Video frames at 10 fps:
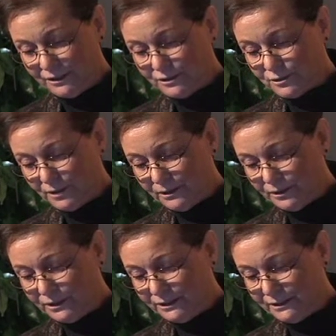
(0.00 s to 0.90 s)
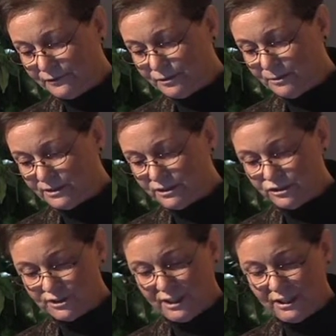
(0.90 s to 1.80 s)
so I called it and left a
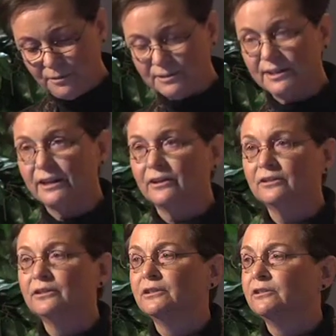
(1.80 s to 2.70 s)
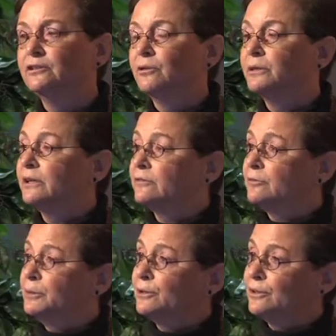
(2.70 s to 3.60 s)
message saying I was there. No one ever
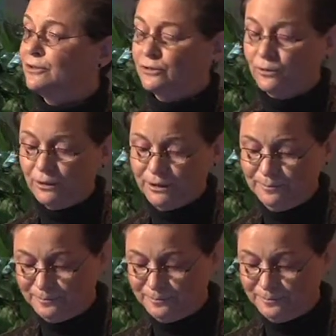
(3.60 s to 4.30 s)
appeared at the door.